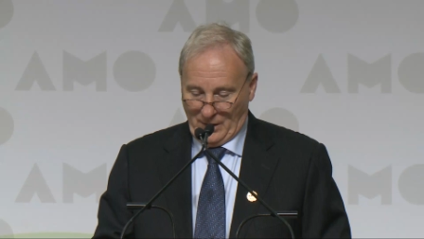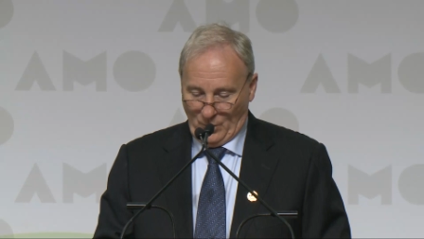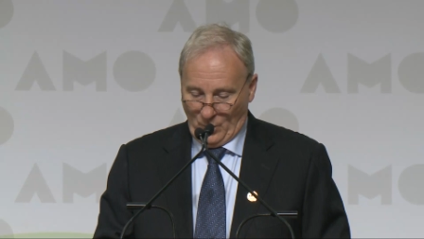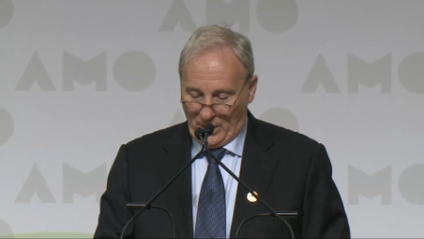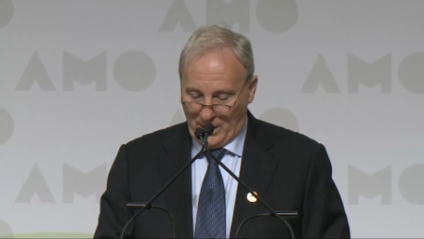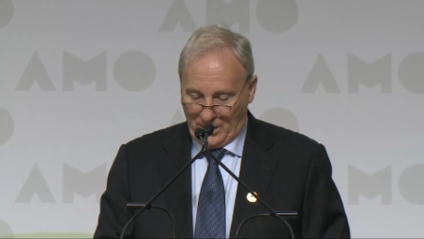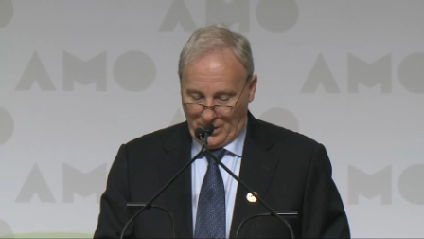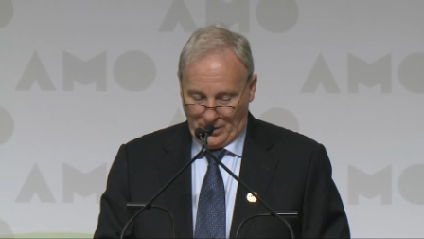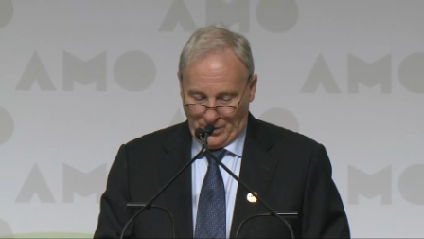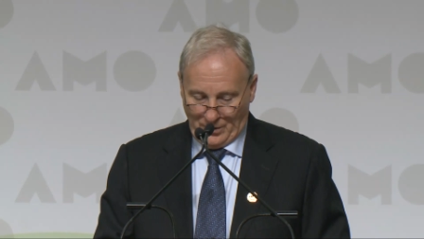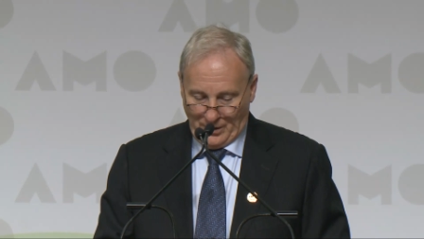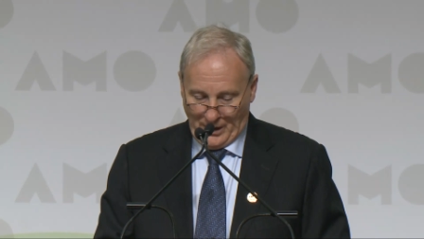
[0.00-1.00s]
we
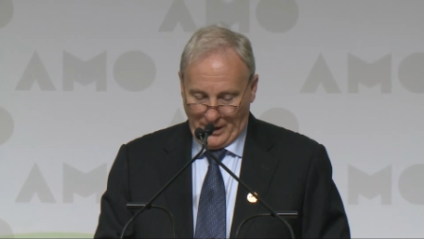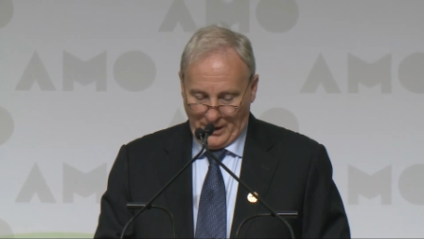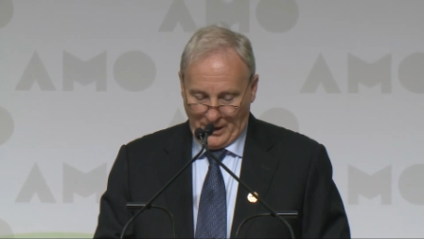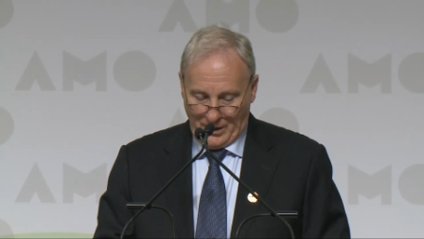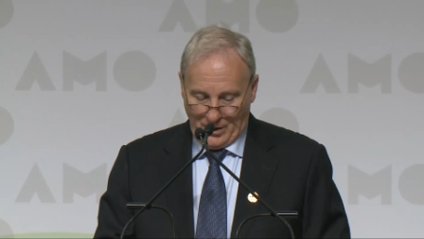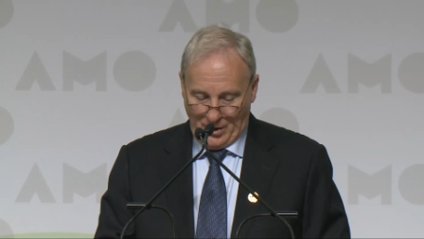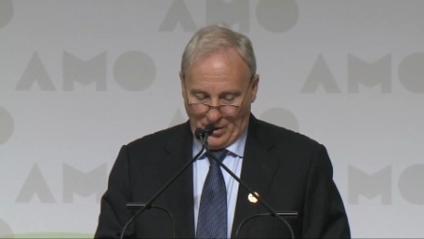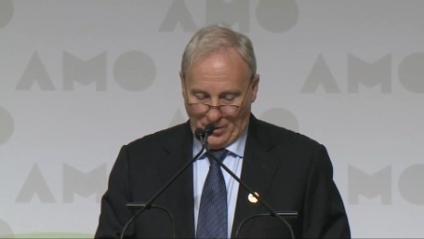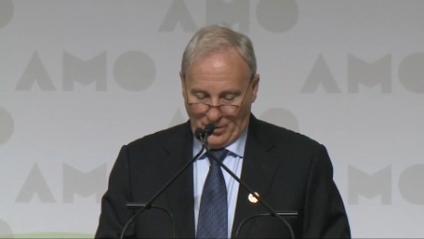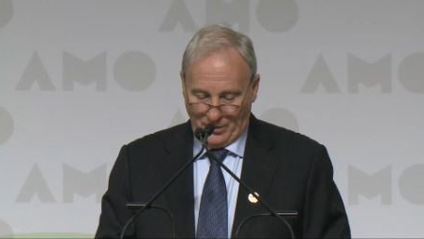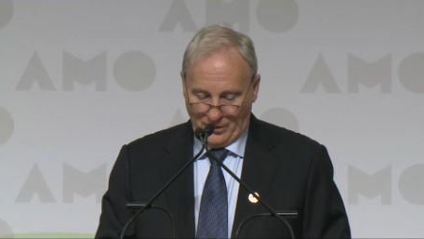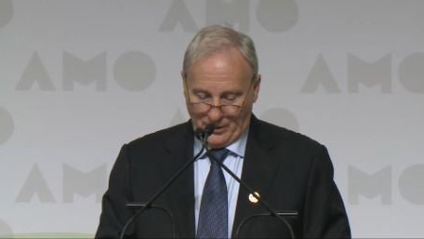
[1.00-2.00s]
do, and I
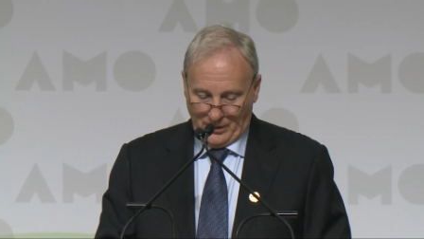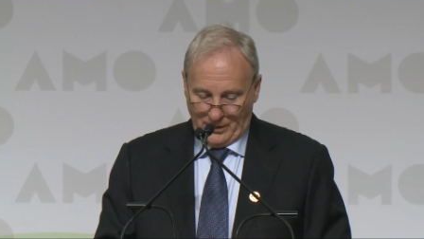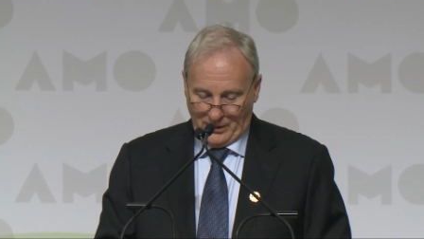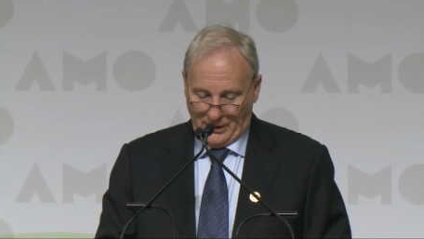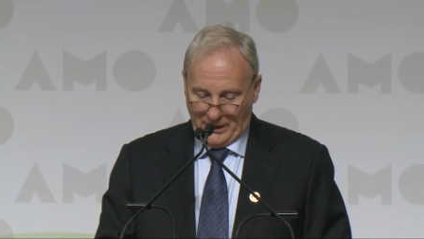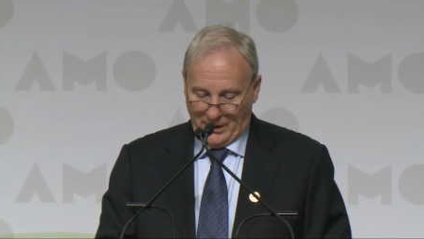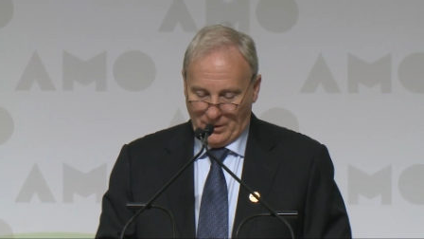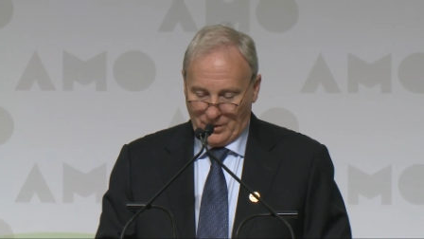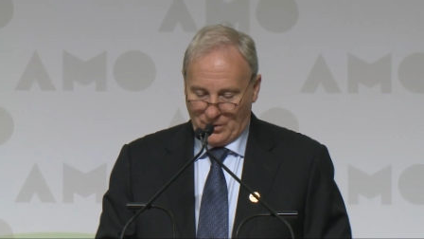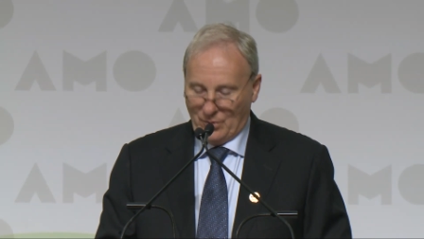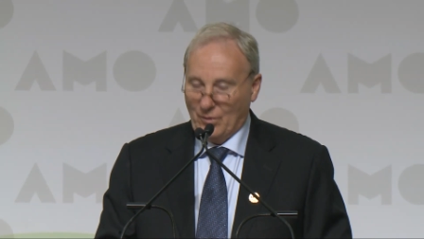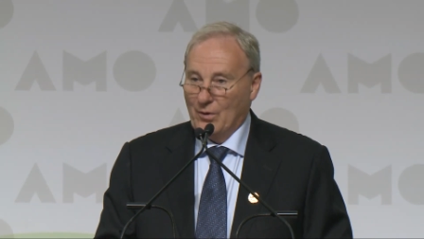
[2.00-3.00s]
know the leader's
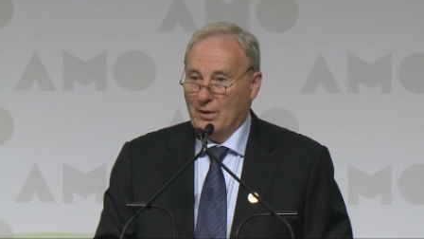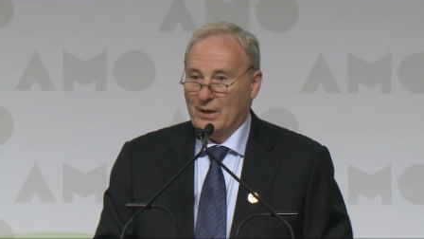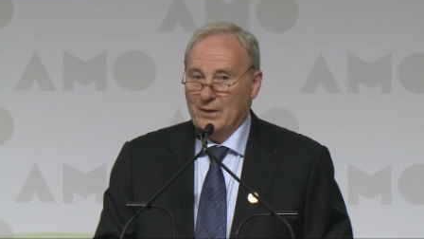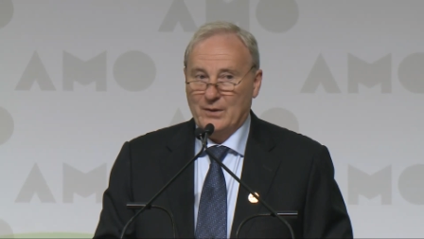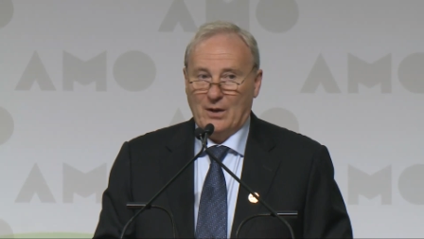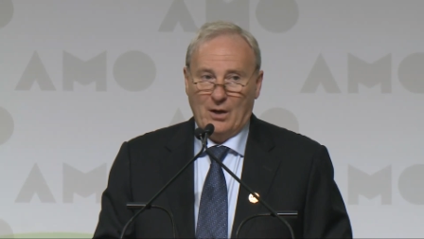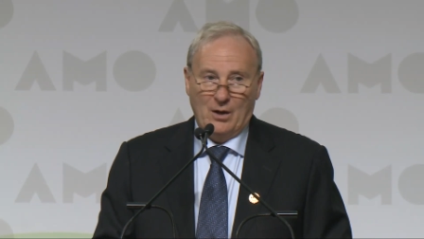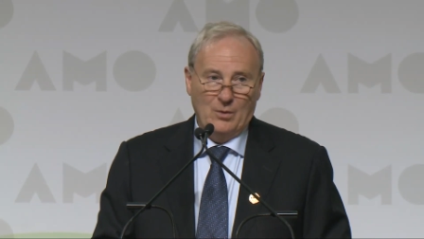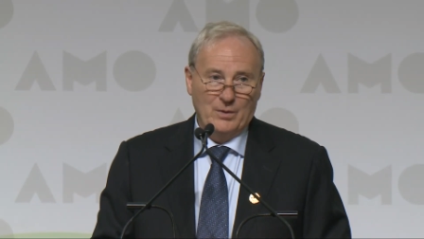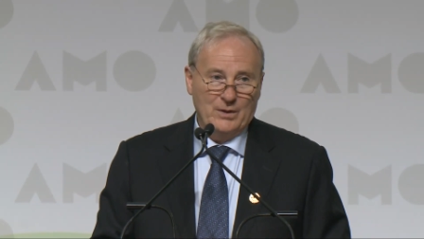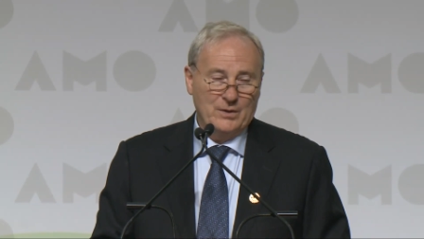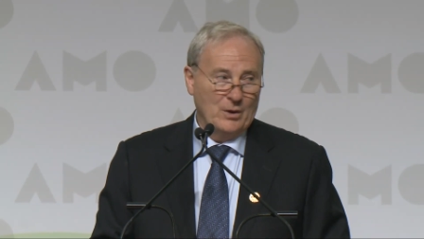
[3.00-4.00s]
door is
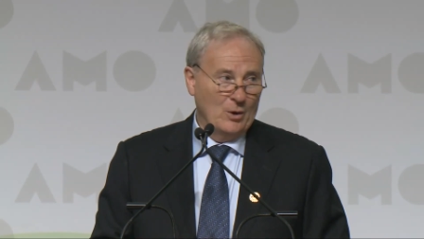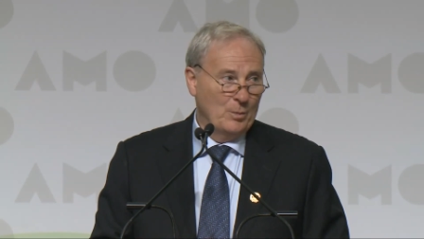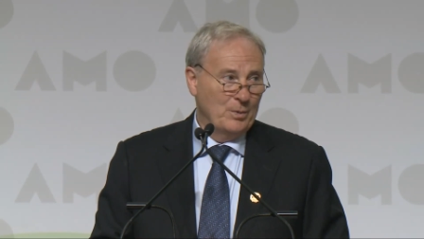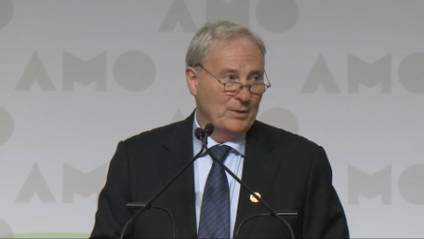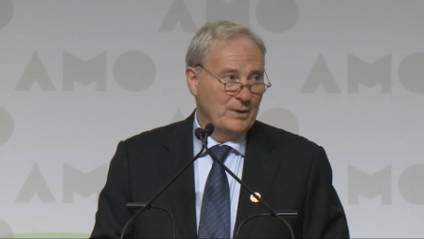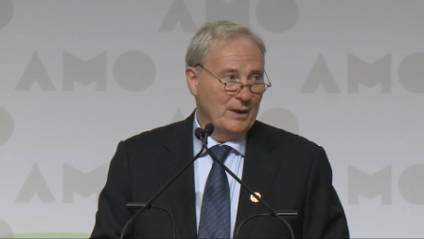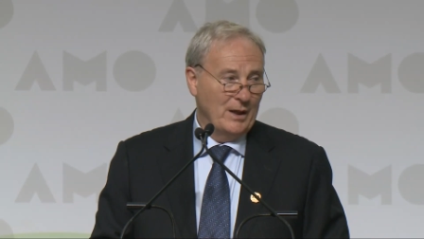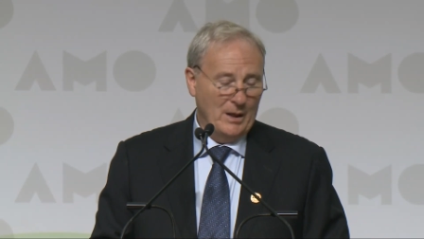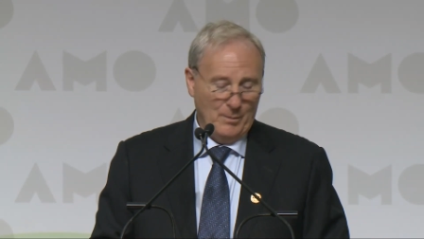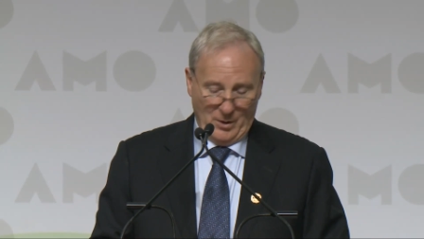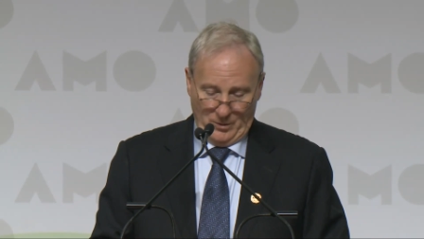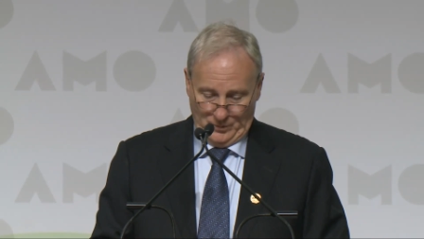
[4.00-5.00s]
always open to
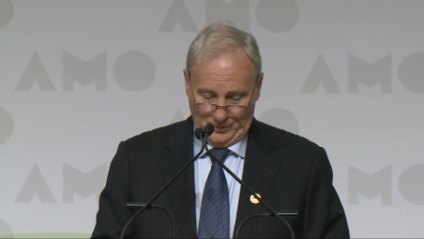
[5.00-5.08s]
AMO.